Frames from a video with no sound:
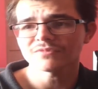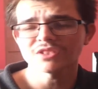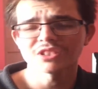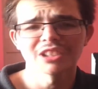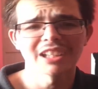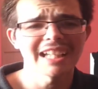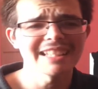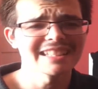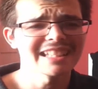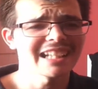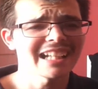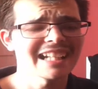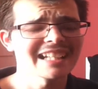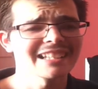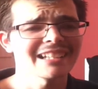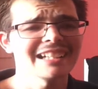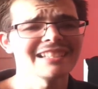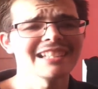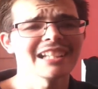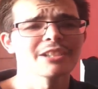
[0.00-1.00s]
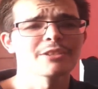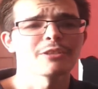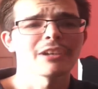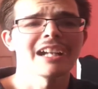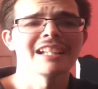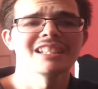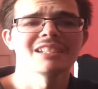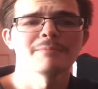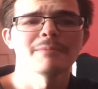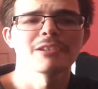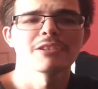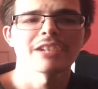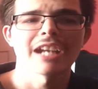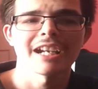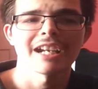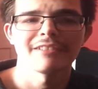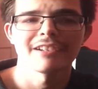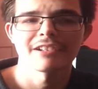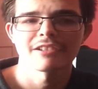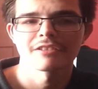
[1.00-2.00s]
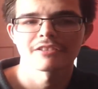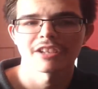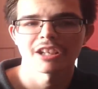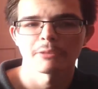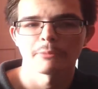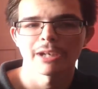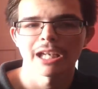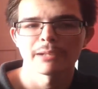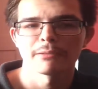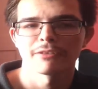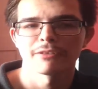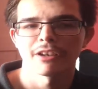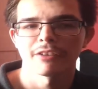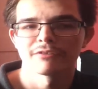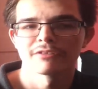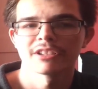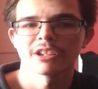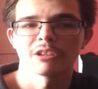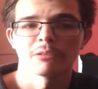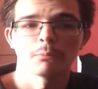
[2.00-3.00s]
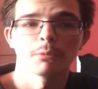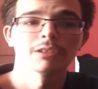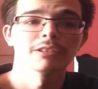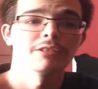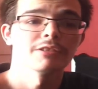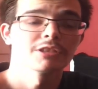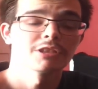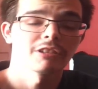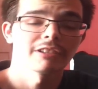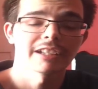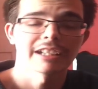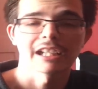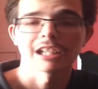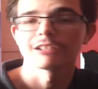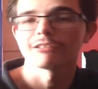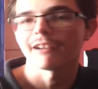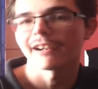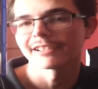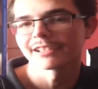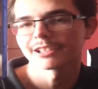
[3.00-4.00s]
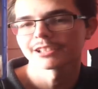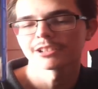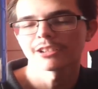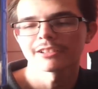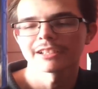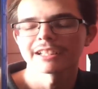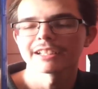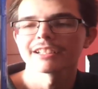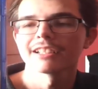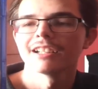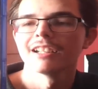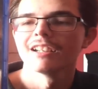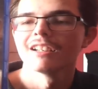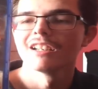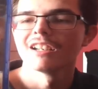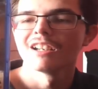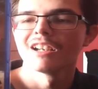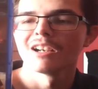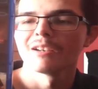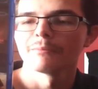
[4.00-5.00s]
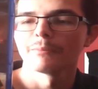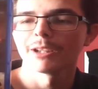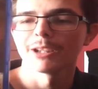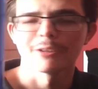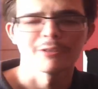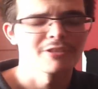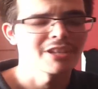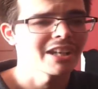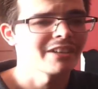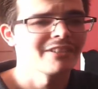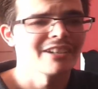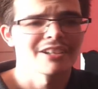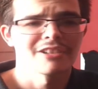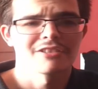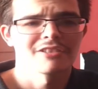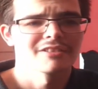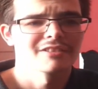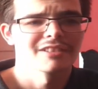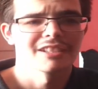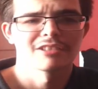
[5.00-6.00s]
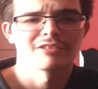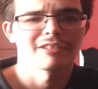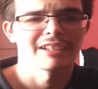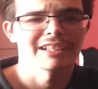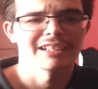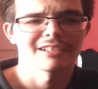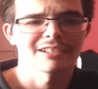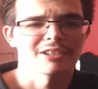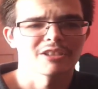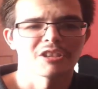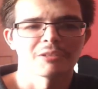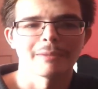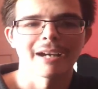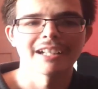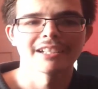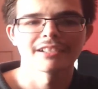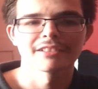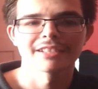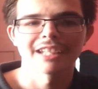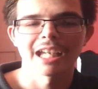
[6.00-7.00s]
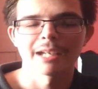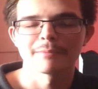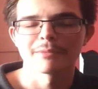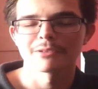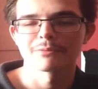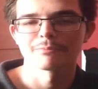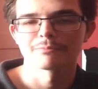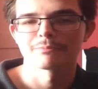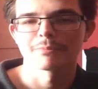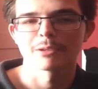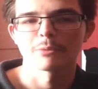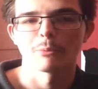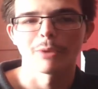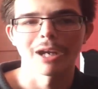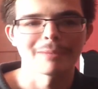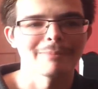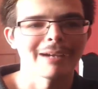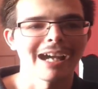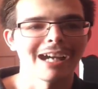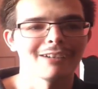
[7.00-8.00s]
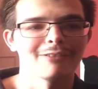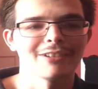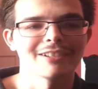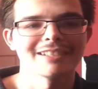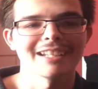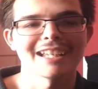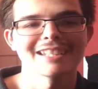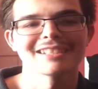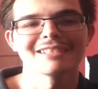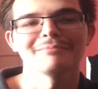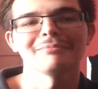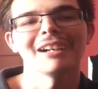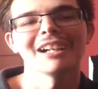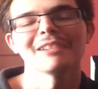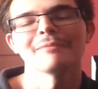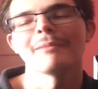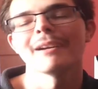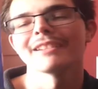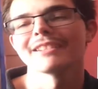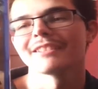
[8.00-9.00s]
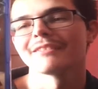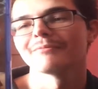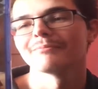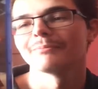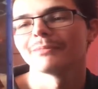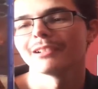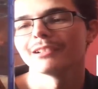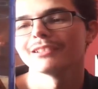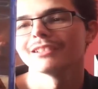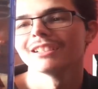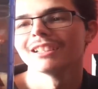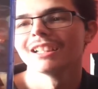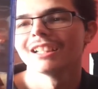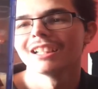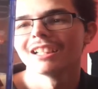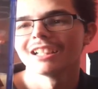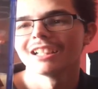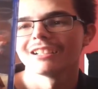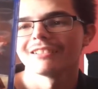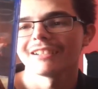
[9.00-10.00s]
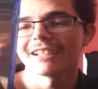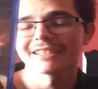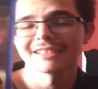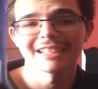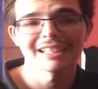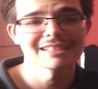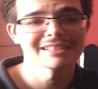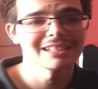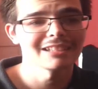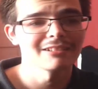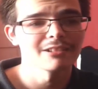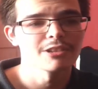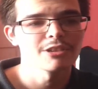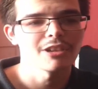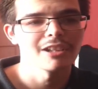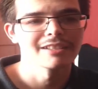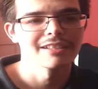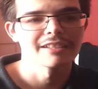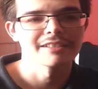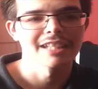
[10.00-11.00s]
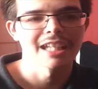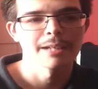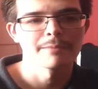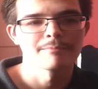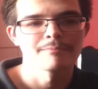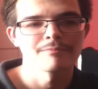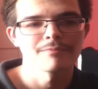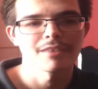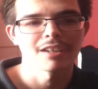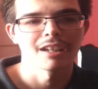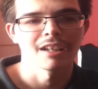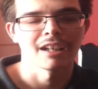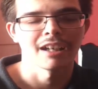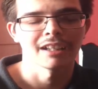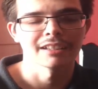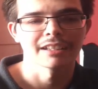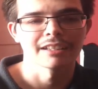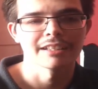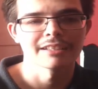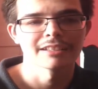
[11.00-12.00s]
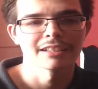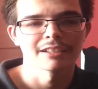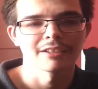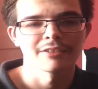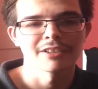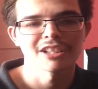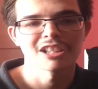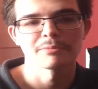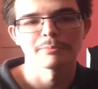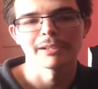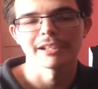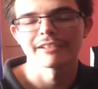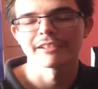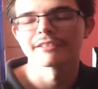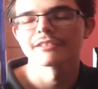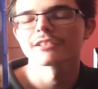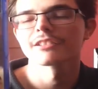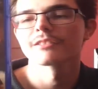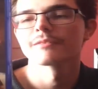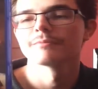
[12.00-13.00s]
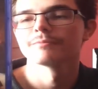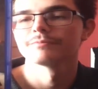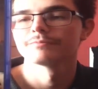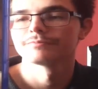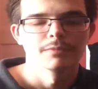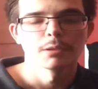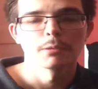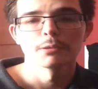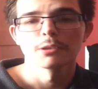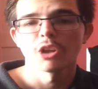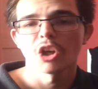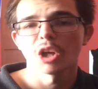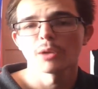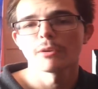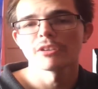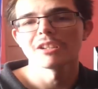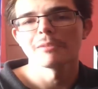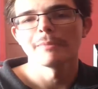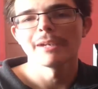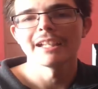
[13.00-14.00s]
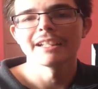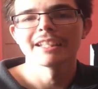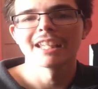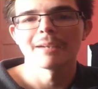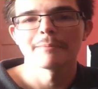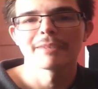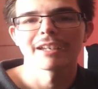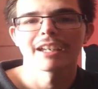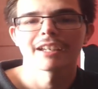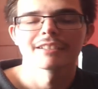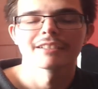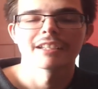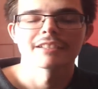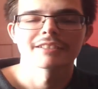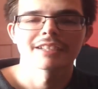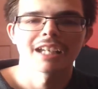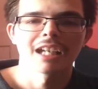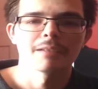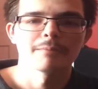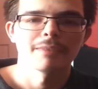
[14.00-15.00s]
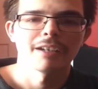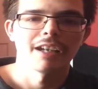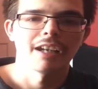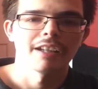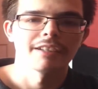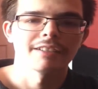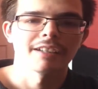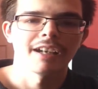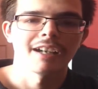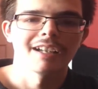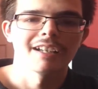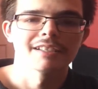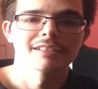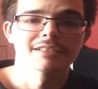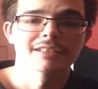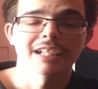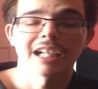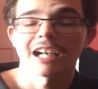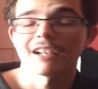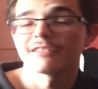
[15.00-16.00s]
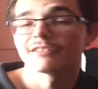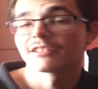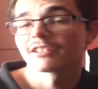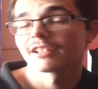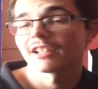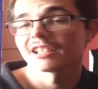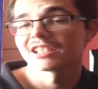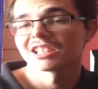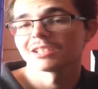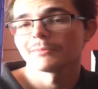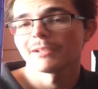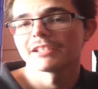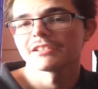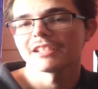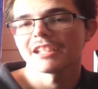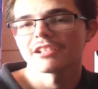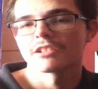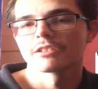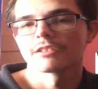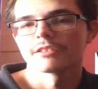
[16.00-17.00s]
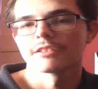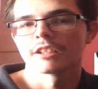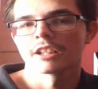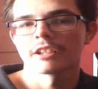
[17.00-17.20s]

So I guess it kind of tried to be Generations in a way with having Modern Sonic and Classic Sonic. But Generations is a tremendous game. It's way better than this in my opinion. But like I say, I still enjoyed this game. I had a decent enough experience. So we'll talk about the main gimmick in this game, and that is the character customization.